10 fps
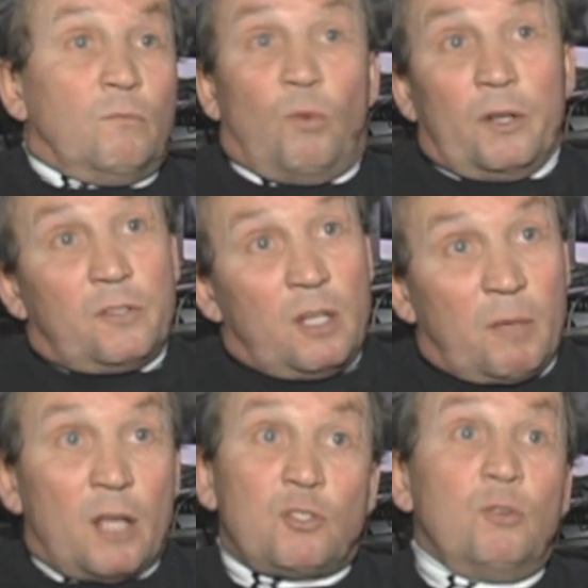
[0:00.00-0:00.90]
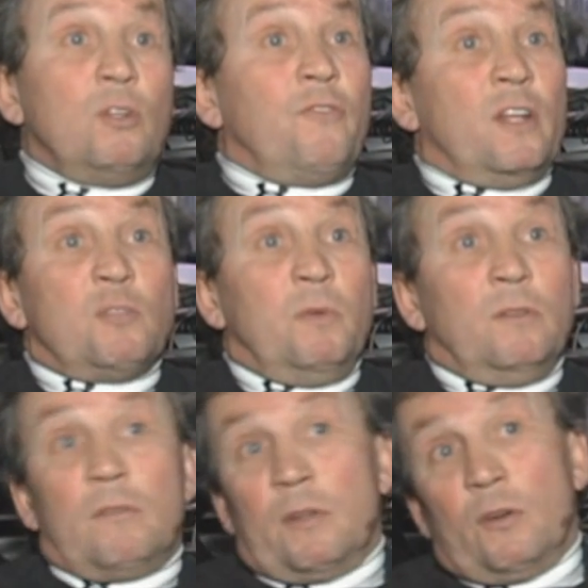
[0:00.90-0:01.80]
one team has 2
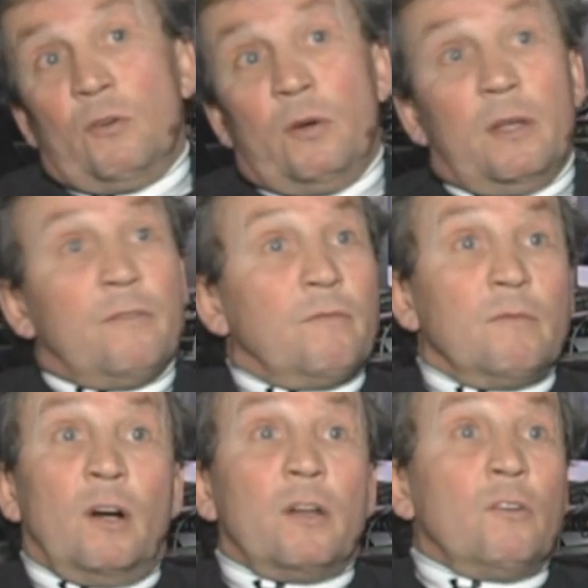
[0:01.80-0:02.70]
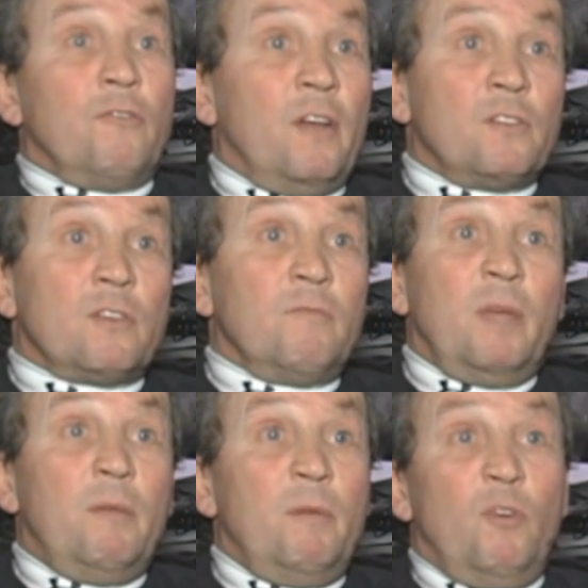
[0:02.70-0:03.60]
defensemen. They're going on an offensive
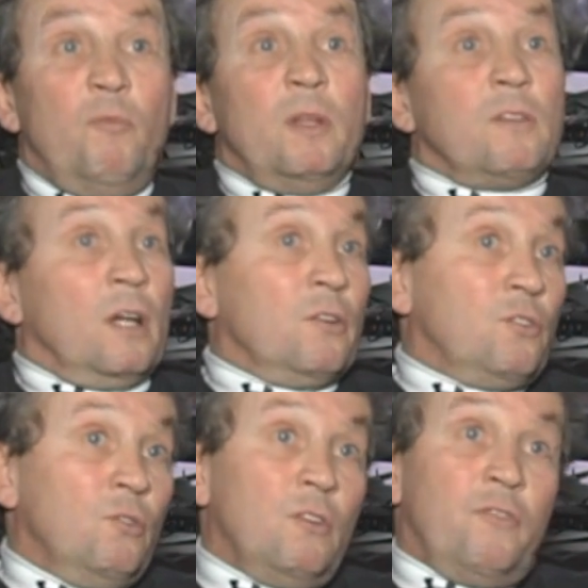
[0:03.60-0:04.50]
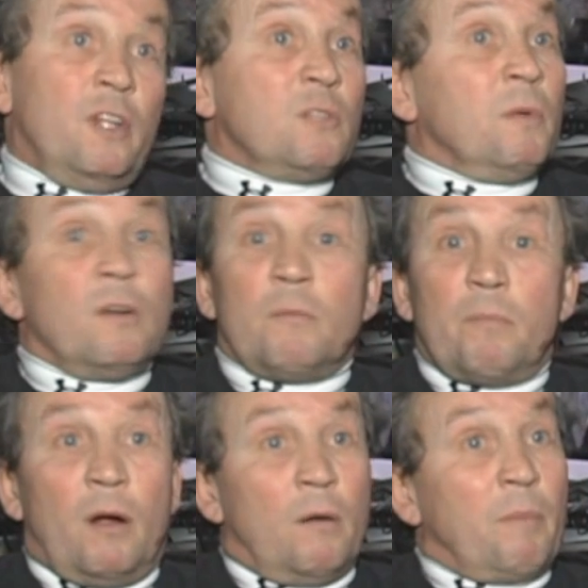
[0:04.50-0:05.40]
maybe movement. The other 2
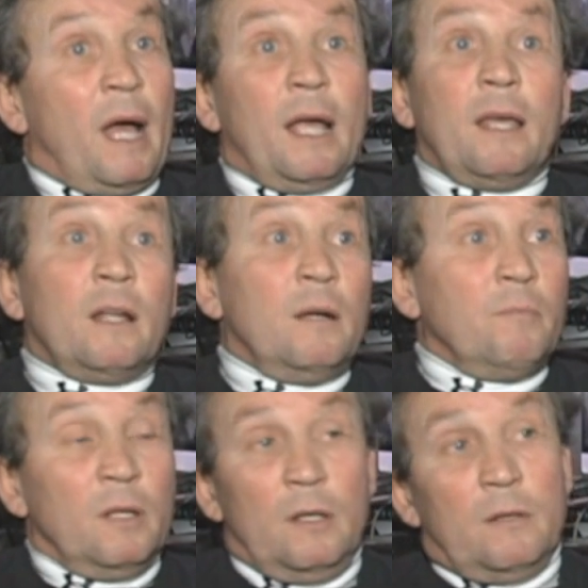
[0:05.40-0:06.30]
defensemen are backing up.